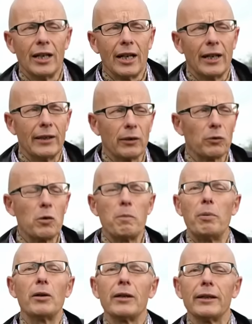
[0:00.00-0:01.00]
and they're all
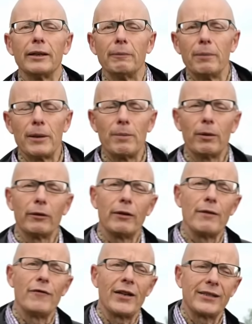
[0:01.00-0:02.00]
pulling, and people are
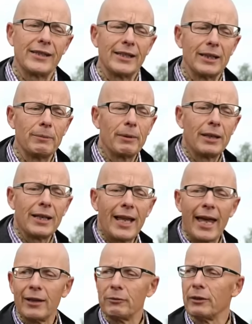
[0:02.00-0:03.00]
investing in a bit of
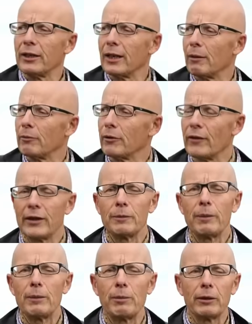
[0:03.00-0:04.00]
land with a number of other
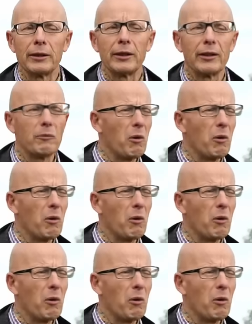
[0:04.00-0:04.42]
people and going,